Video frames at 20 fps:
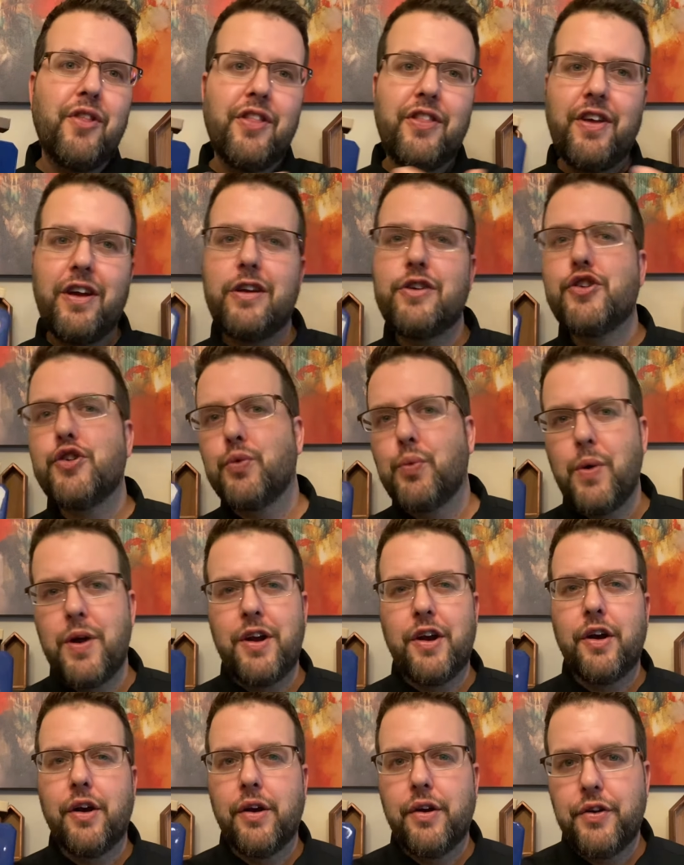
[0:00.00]
There's your
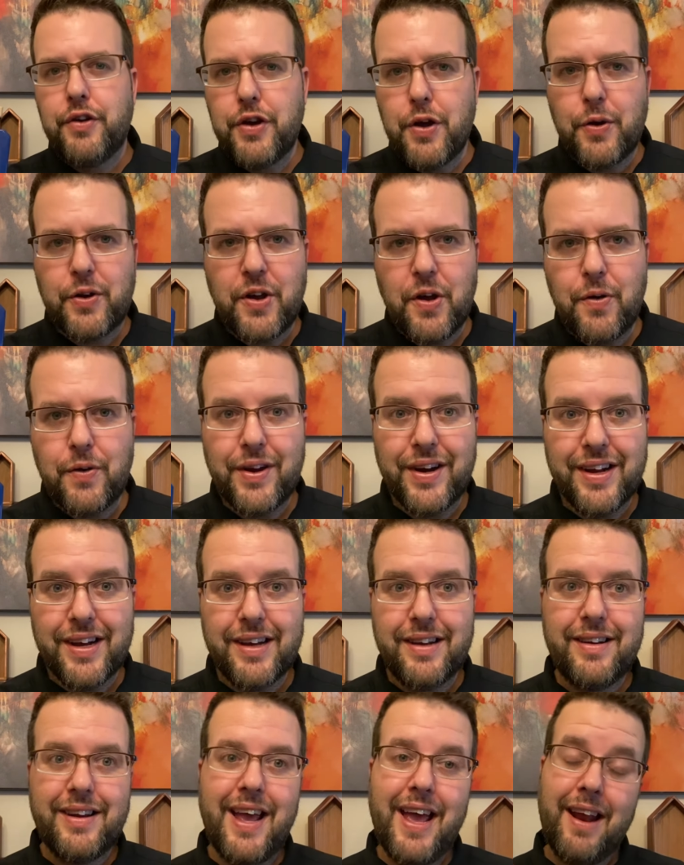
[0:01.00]
winner, no
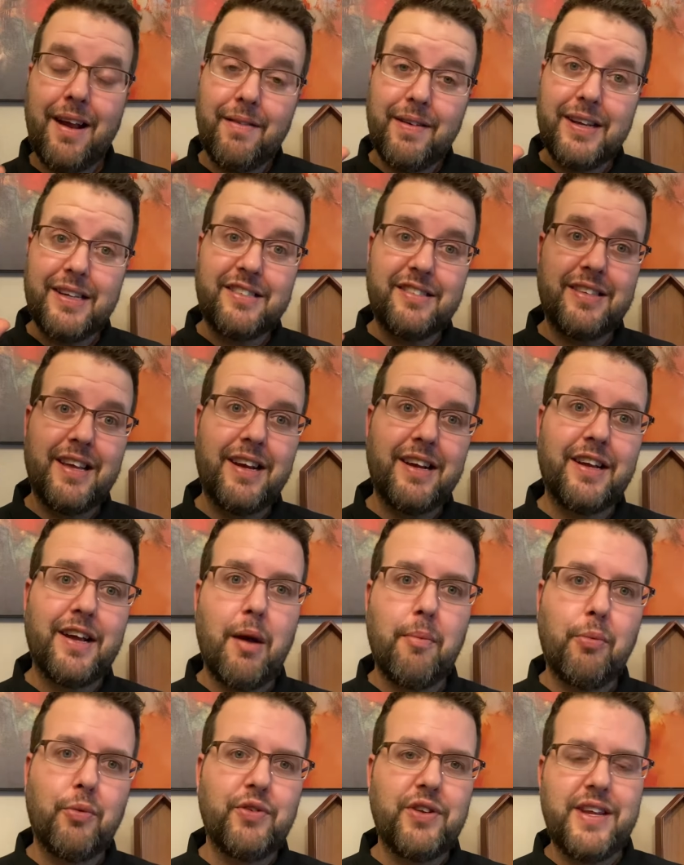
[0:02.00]
coconut. And I'm going to send a
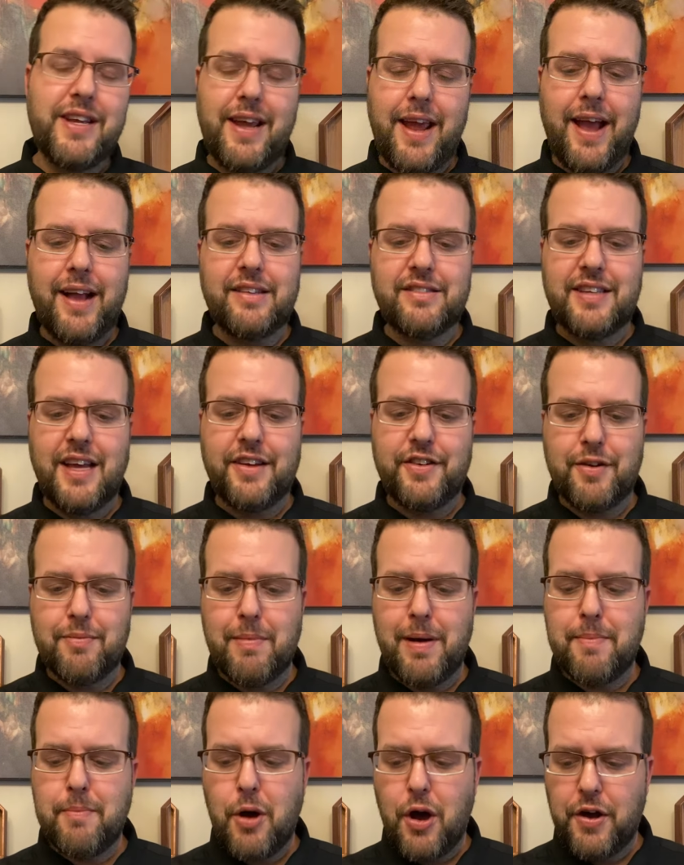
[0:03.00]
couple decants out to
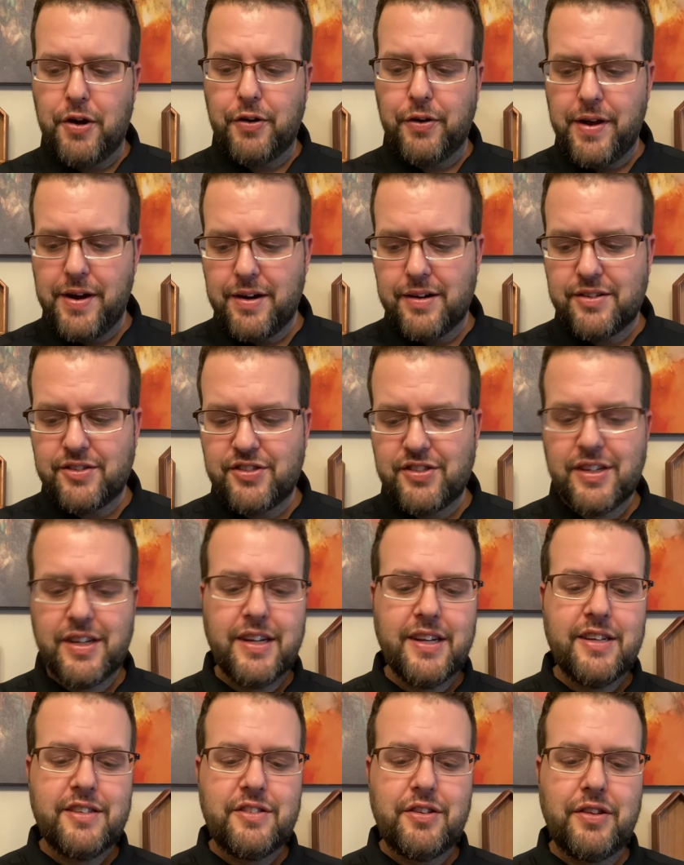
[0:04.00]
my moderators
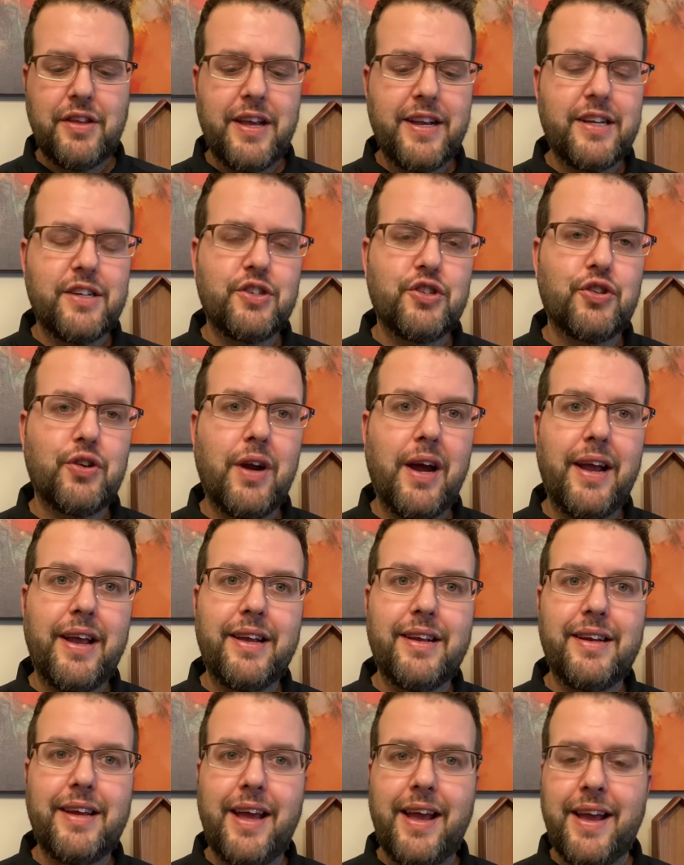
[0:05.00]
so they can try
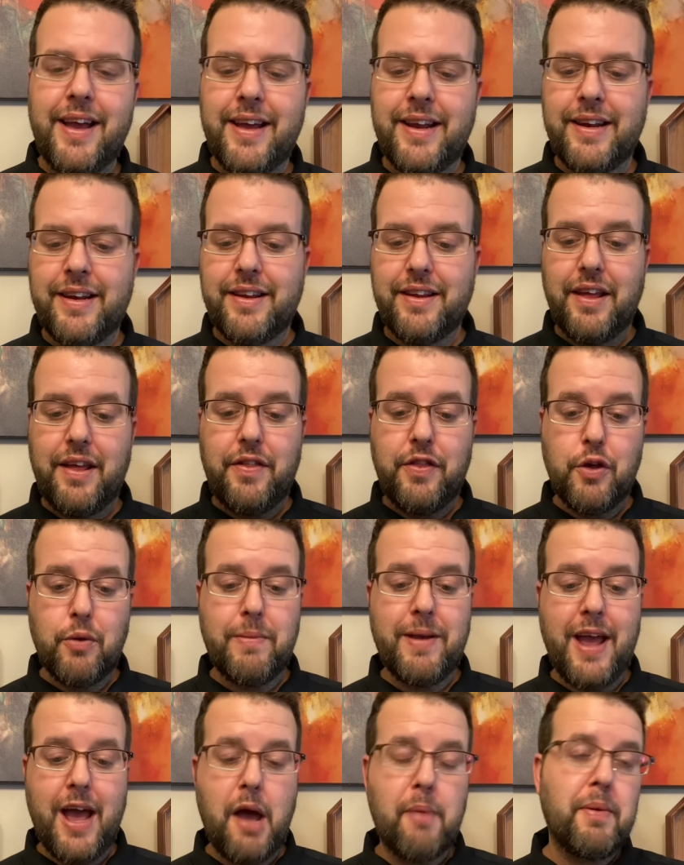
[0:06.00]
it, and they'll
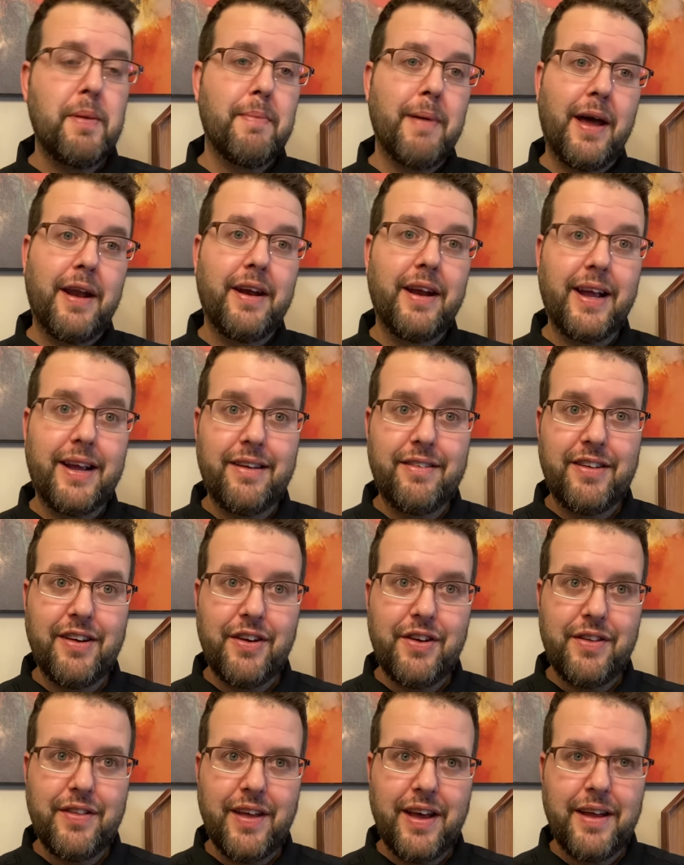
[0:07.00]
be happy about it. I can tell
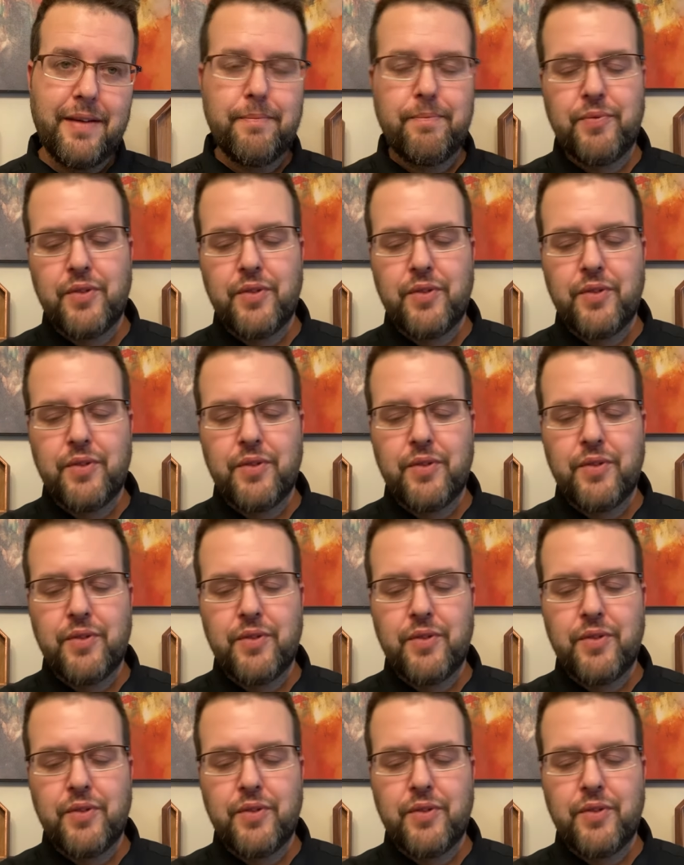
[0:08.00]
you that.